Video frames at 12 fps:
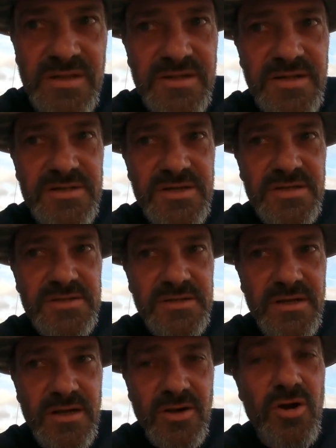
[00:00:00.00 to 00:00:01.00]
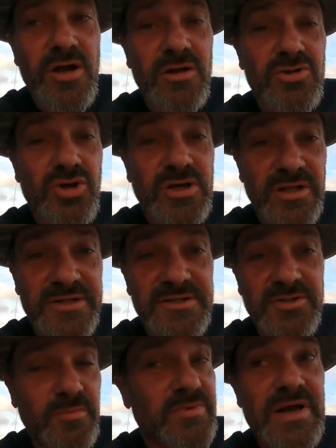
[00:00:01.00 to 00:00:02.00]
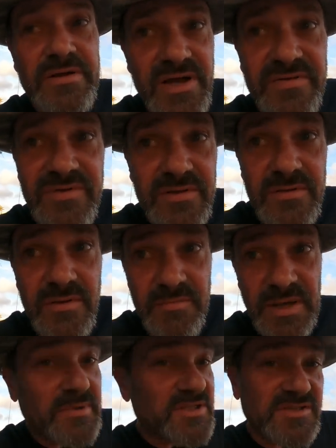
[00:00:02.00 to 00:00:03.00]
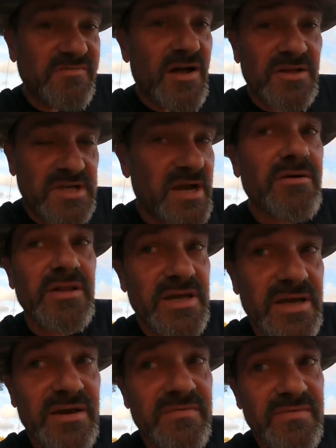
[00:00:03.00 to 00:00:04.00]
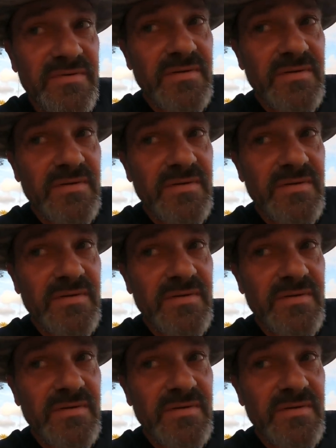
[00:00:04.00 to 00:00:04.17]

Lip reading: Does he just, you can listen to him without giving. People just voluntarily give.